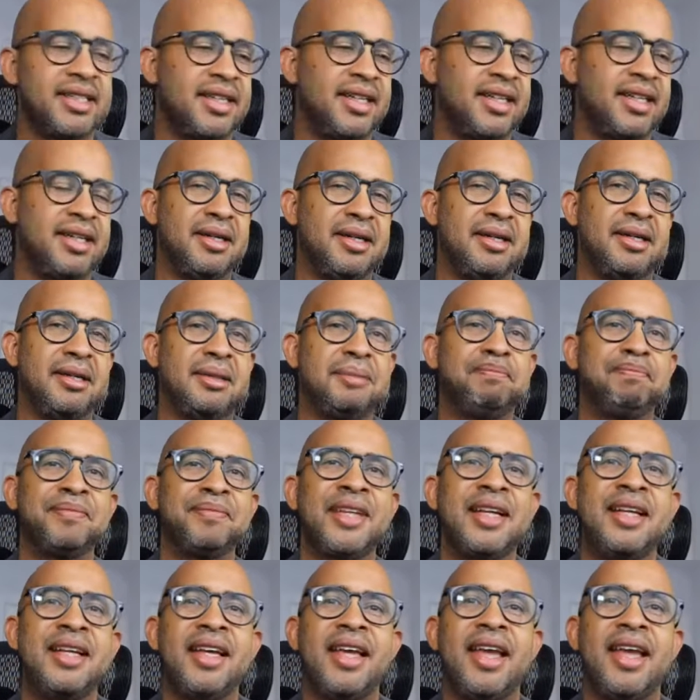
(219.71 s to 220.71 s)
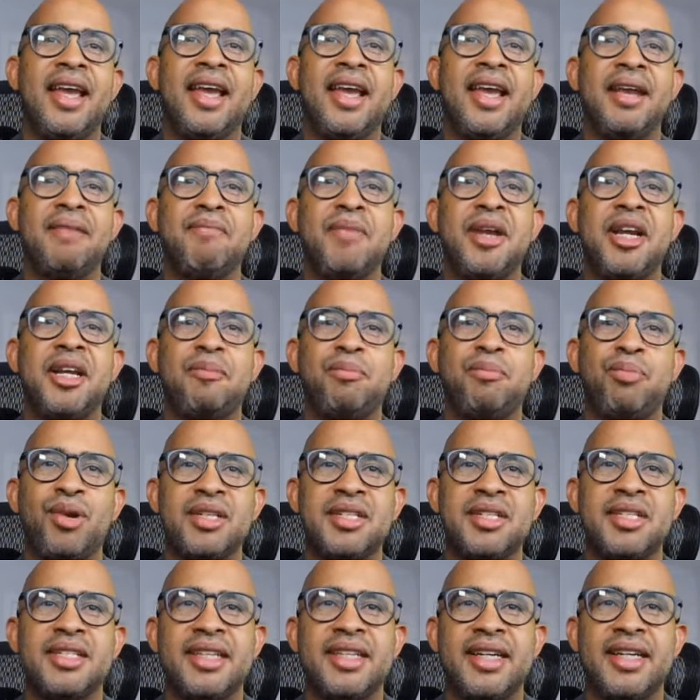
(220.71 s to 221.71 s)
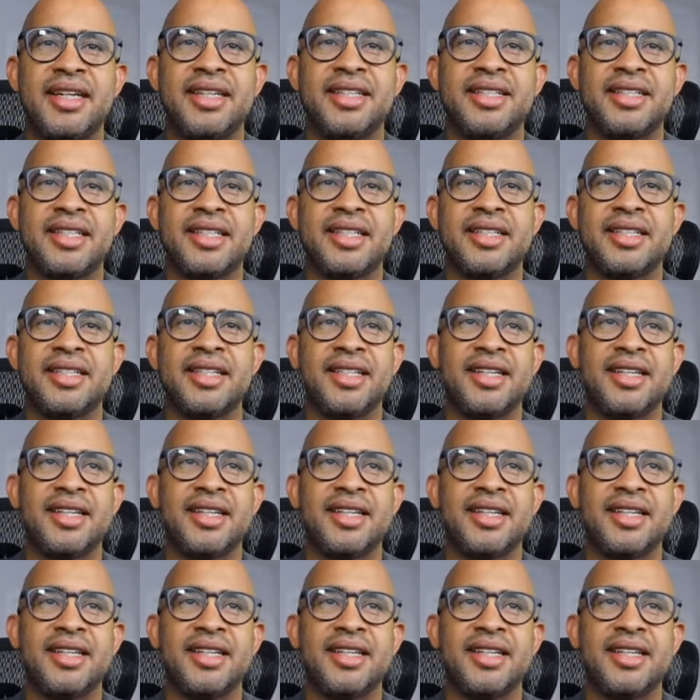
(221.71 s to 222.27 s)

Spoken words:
and many presentations.